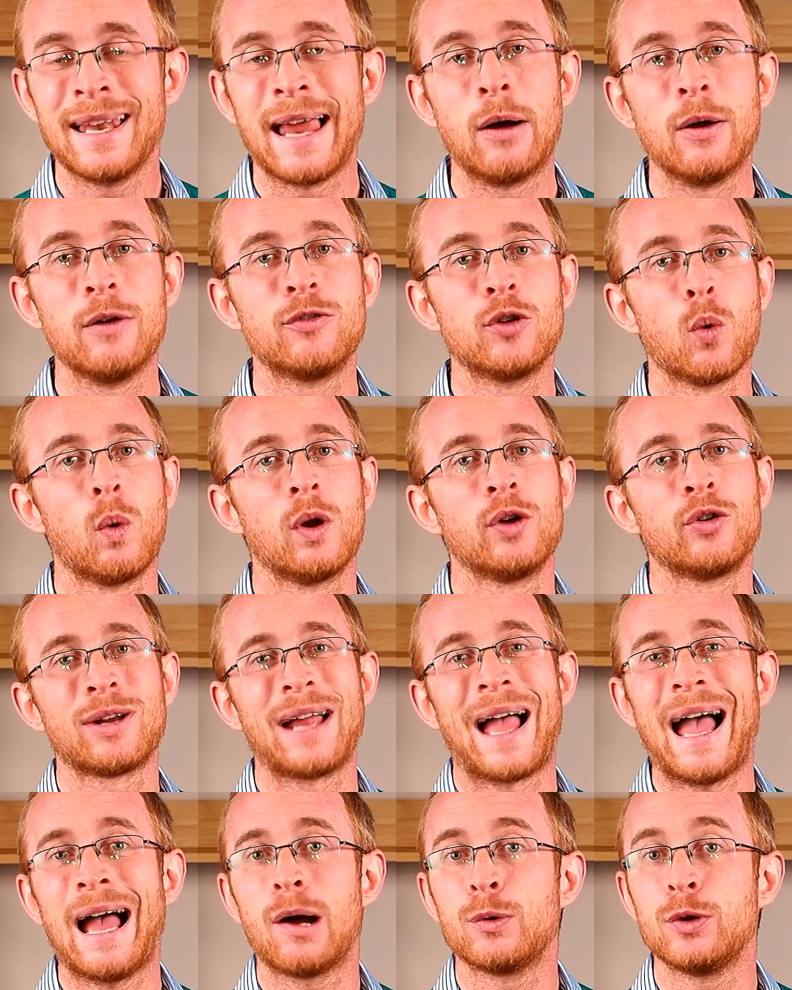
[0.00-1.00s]
Now, if you're
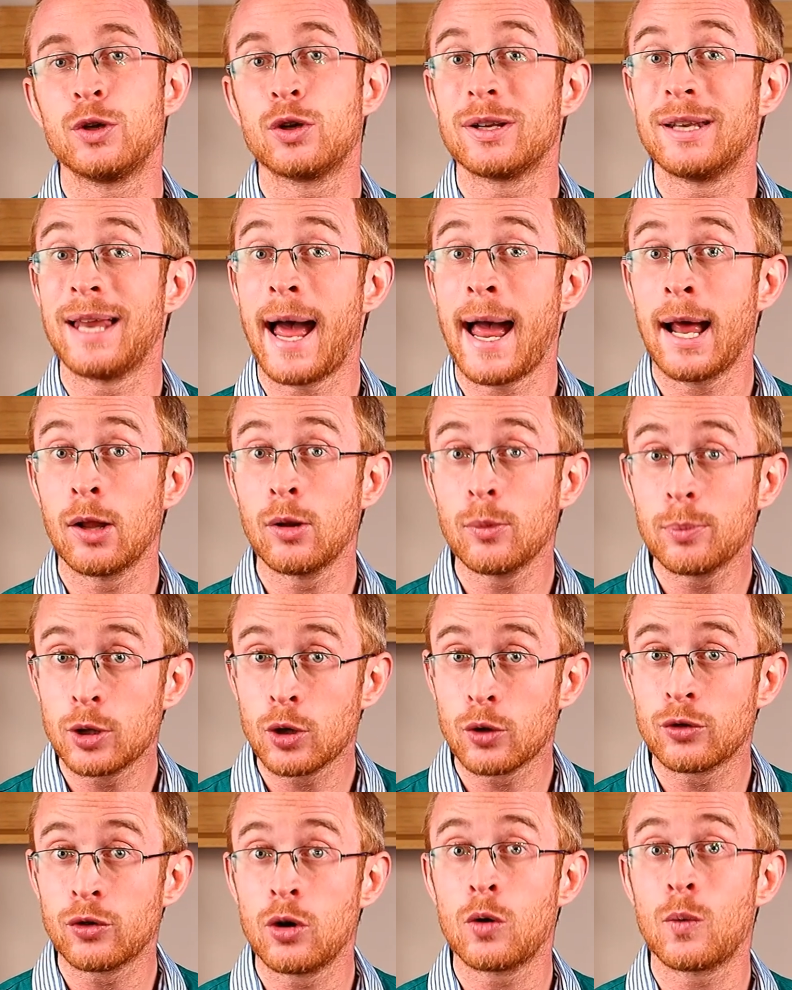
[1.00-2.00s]
wondering how you can
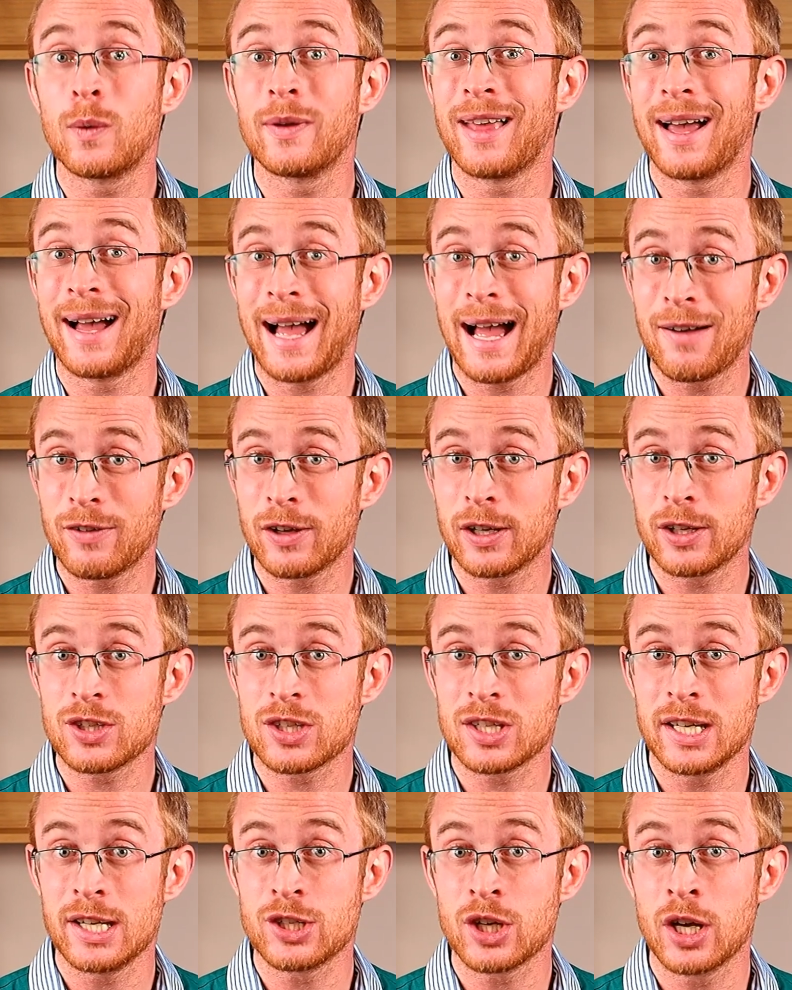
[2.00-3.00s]
help your dog when they're having a
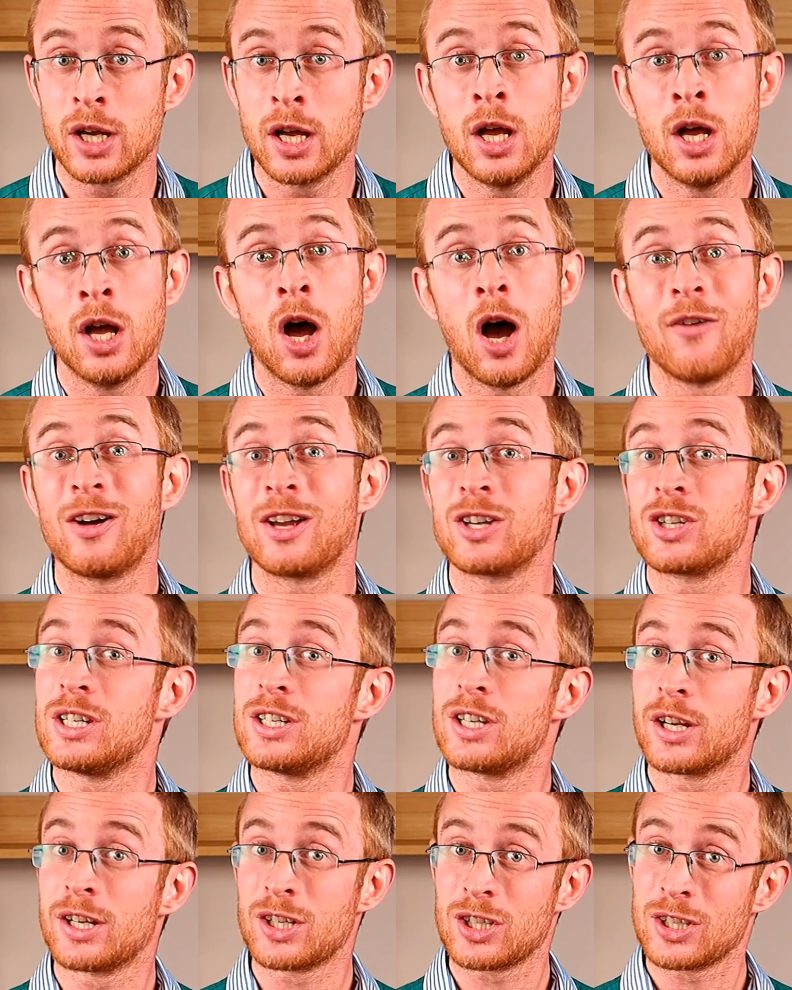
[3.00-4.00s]
seizure, I've
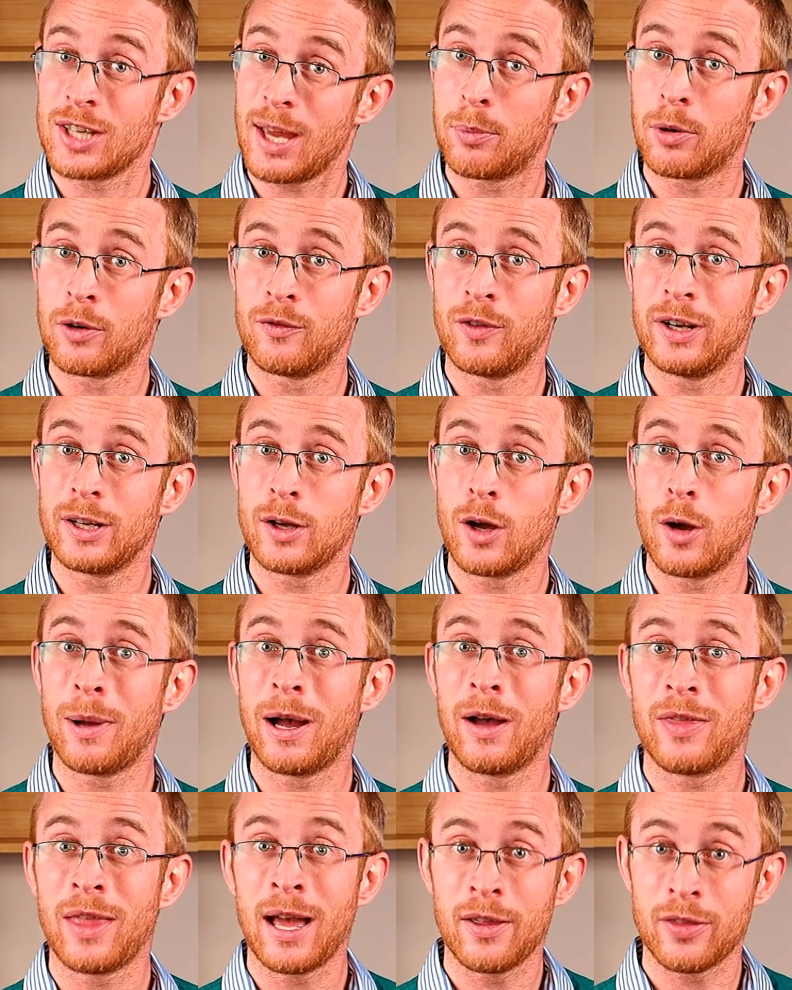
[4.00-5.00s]
actually done a separate video
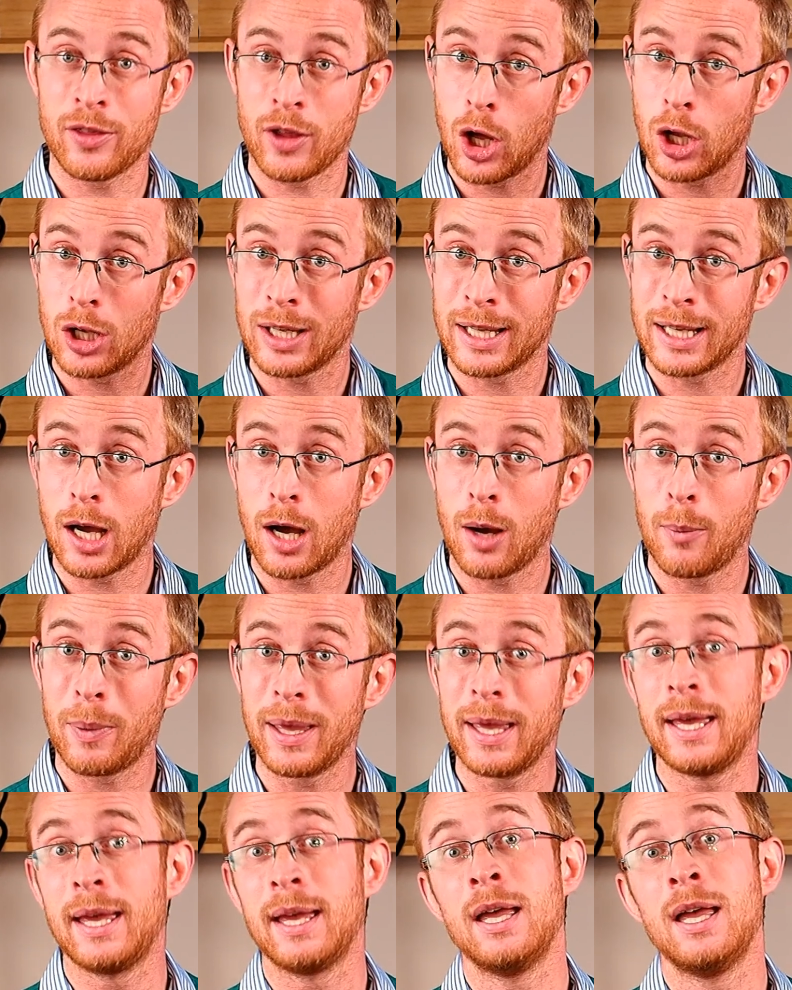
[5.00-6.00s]
about that that I'll link
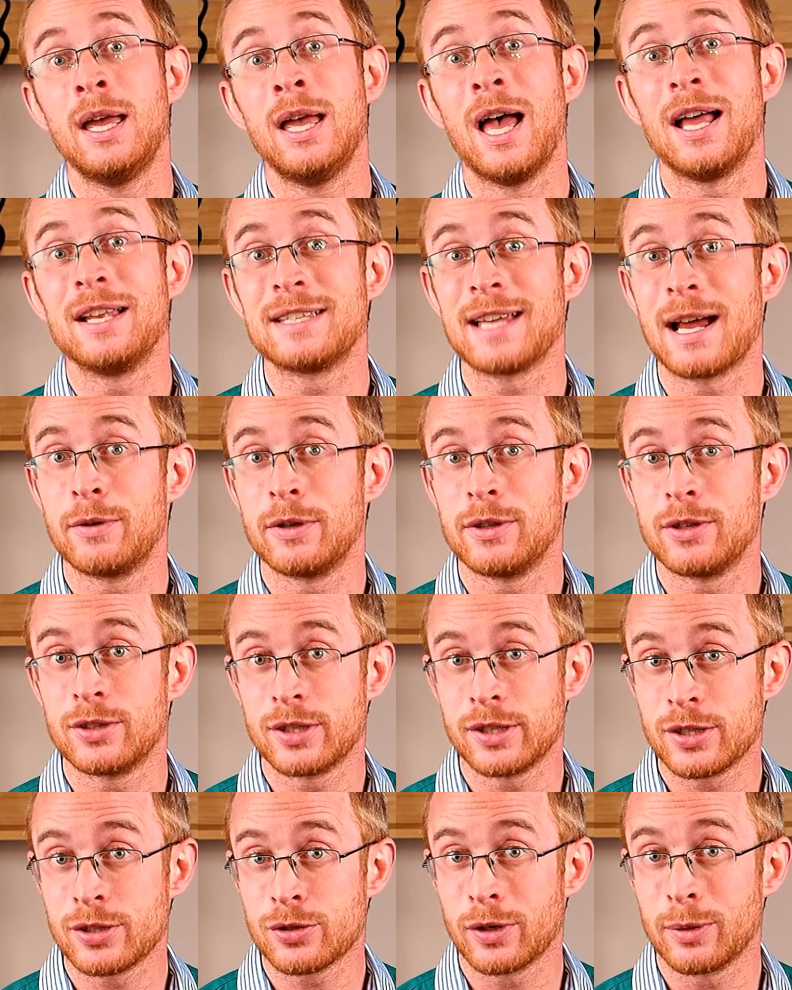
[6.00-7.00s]
up here and down in
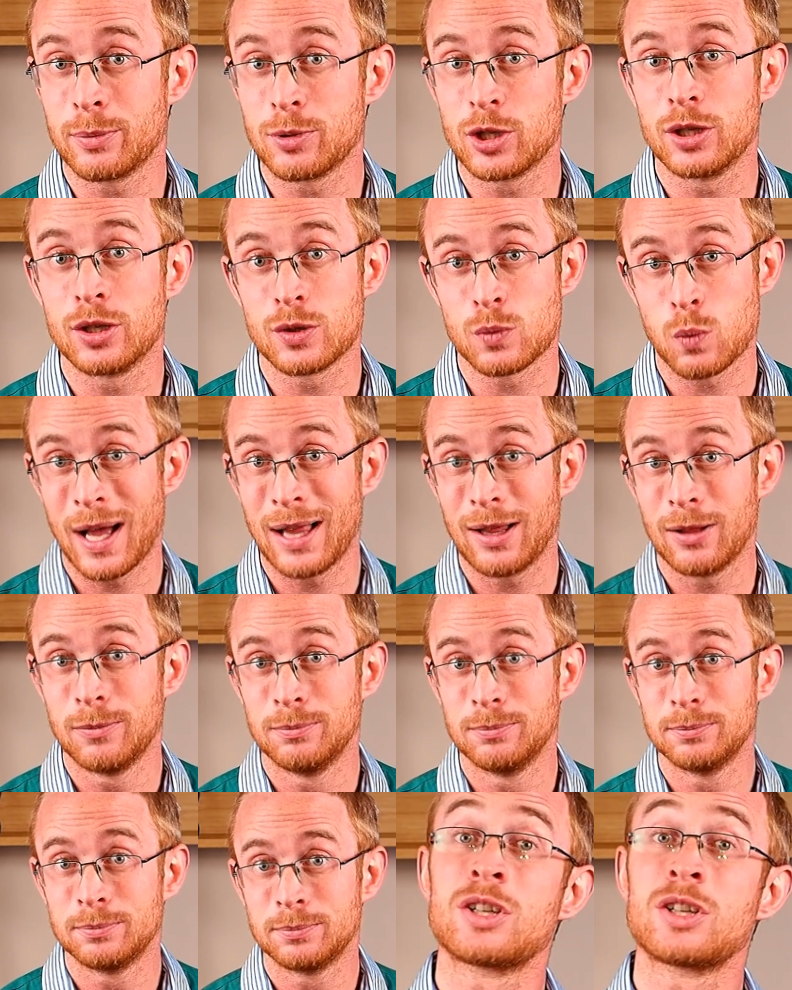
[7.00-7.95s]
the description as well.